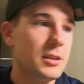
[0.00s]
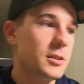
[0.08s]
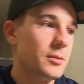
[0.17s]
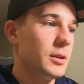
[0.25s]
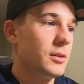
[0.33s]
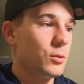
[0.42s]

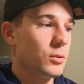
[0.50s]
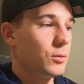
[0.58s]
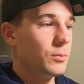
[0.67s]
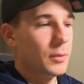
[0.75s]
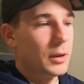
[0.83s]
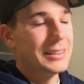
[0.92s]
to be,
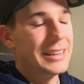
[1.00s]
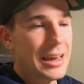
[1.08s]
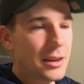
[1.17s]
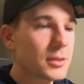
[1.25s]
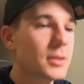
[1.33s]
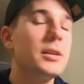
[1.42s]
or
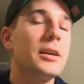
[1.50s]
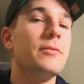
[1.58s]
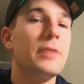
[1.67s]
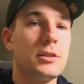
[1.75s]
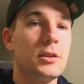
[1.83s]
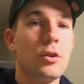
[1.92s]
allows the second
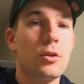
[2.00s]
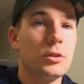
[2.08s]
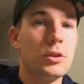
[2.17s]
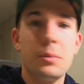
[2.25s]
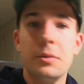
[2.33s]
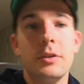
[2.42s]
phase to grow on
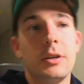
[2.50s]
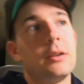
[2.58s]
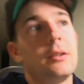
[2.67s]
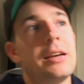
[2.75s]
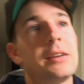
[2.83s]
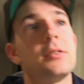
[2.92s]
top of it, and
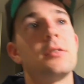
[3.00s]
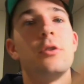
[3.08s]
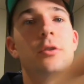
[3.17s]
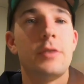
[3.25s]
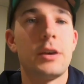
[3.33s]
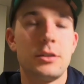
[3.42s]
allows the
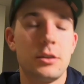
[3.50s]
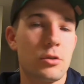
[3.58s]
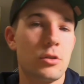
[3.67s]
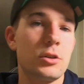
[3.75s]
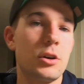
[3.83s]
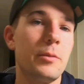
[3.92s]
third phase to
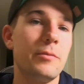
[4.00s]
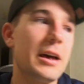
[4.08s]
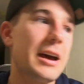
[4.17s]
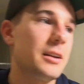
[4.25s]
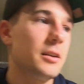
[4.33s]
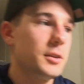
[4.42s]
grow on top of
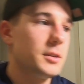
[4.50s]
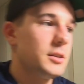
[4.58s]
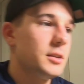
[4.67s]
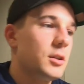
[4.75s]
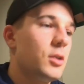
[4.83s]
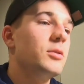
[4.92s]
that, and it's
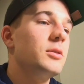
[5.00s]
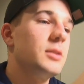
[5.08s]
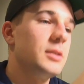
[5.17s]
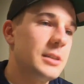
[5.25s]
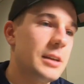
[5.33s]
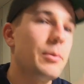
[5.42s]
this
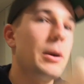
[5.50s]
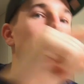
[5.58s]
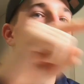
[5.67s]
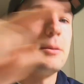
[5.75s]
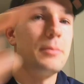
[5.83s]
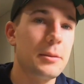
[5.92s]
constant step up,
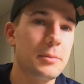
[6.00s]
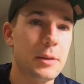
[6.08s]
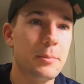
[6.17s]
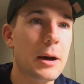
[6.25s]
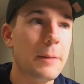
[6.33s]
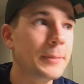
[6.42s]
step up,
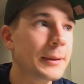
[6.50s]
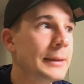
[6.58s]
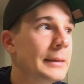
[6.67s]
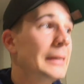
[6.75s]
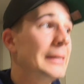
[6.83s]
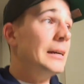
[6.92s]
step up.
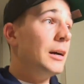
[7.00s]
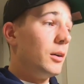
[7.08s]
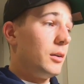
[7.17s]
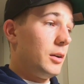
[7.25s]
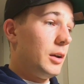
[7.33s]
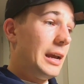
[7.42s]

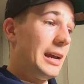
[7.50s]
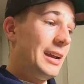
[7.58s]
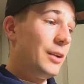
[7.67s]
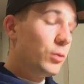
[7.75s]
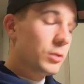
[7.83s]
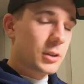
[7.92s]

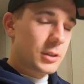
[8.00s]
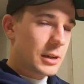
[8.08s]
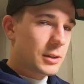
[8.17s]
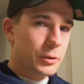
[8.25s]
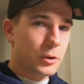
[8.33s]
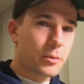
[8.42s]
It also
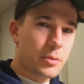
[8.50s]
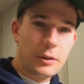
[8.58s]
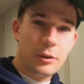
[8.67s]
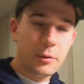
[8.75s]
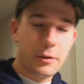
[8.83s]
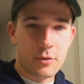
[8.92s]
started to incorporate a
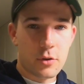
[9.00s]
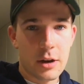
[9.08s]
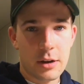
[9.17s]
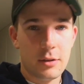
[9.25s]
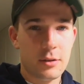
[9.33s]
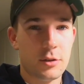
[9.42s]
little bit of
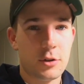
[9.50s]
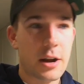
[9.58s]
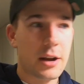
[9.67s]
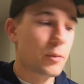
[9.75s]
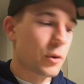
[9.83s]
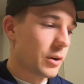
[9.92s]
variety into the
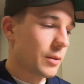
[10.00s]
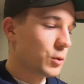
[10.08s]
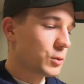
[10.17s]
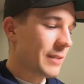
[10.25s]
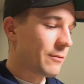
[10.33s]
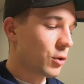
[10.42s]
training program,
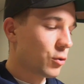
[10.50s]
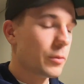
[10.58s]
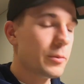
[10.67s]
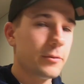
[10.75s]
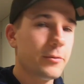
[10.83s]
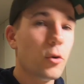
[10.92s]
because we have a
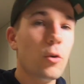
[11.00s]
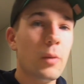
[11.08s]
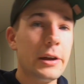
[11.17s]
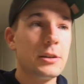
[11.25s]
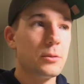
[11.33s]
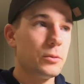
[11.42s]
group of 4
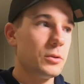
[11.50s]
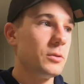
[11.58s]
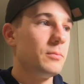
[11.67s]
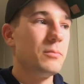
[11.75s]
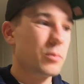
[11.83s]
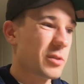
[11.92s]
weeks where we do
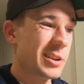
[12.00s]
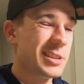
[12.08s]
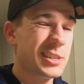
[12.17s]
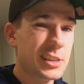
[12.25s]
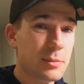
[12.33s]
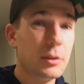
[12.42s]
pretty
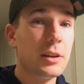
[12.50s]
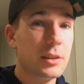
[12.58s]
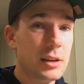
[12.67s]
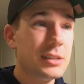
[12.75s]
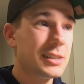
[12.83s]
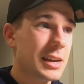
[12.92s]
similar
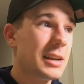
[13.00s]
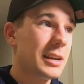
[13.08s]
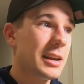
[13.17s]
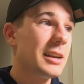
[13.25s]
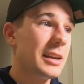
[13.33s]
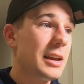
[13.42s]
things again and
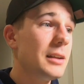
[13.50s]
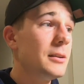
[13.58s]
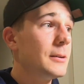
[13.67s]
again and again.